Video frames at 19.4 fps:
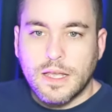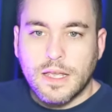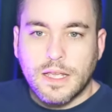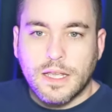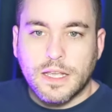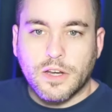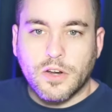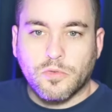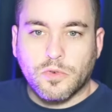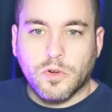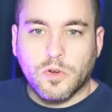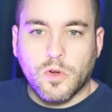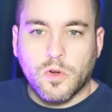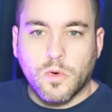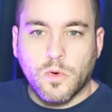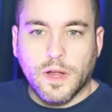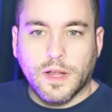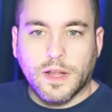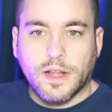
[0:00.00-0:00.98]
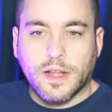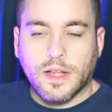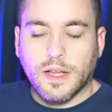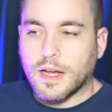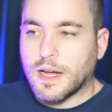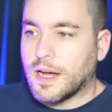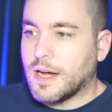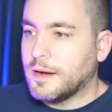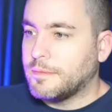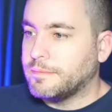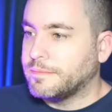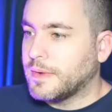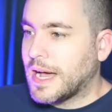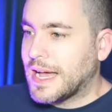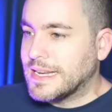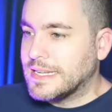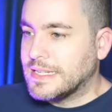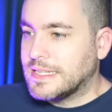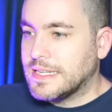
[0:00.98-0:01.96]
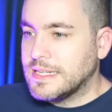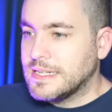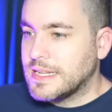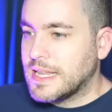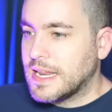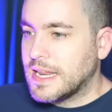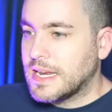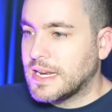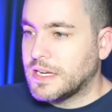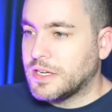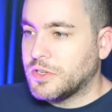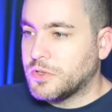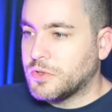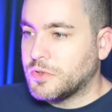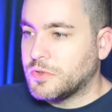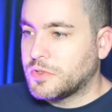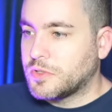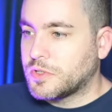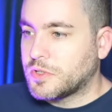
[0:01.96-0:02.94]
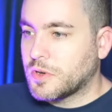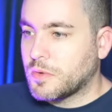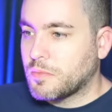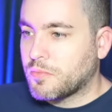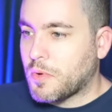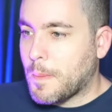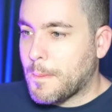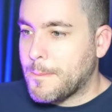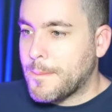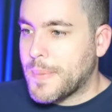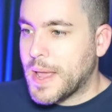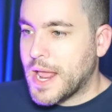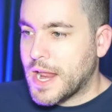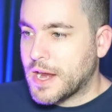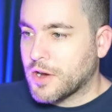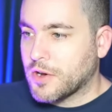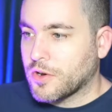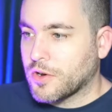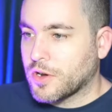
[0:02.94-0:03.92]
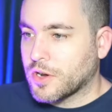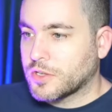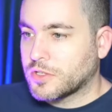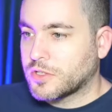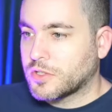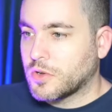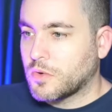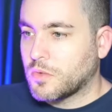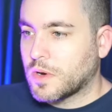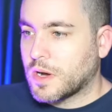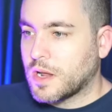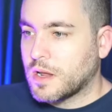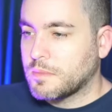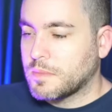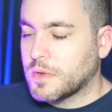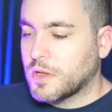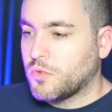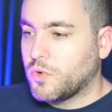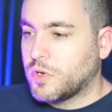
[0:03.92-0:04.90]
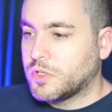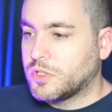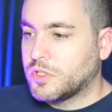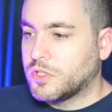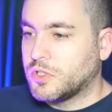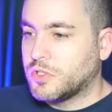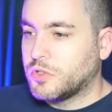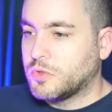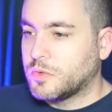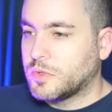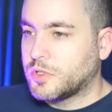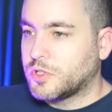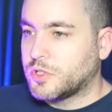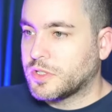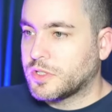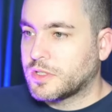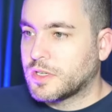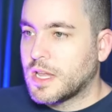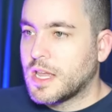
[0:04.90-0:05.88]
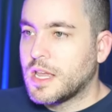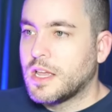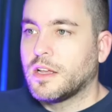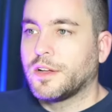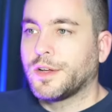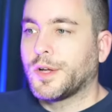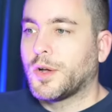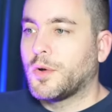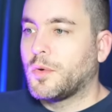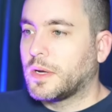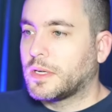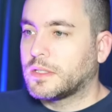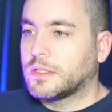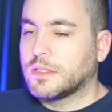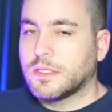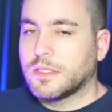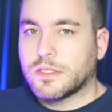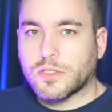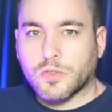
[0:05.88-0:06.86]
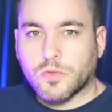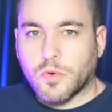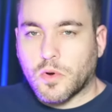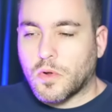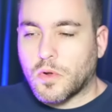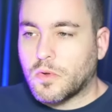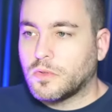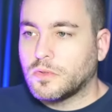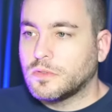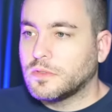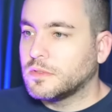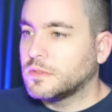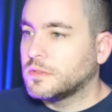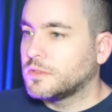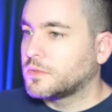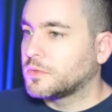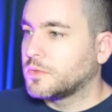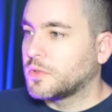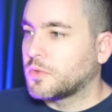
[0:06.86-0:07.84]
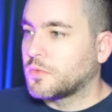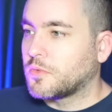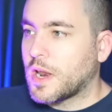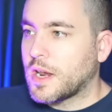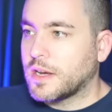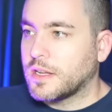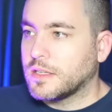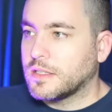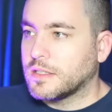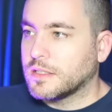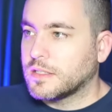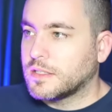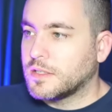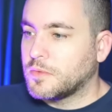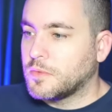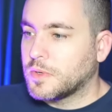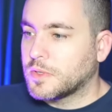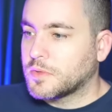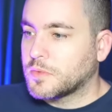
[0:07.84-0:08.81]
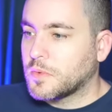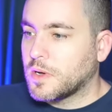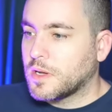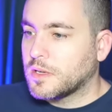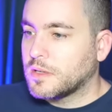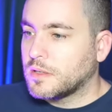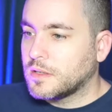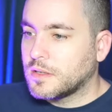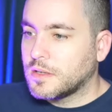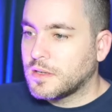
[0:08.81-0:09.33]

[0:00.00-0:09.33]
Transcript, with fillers: you know, real quick, um, I didn't get any news prepared. So what I'm going to do is just quickly scroll through the Reddit and see what's what.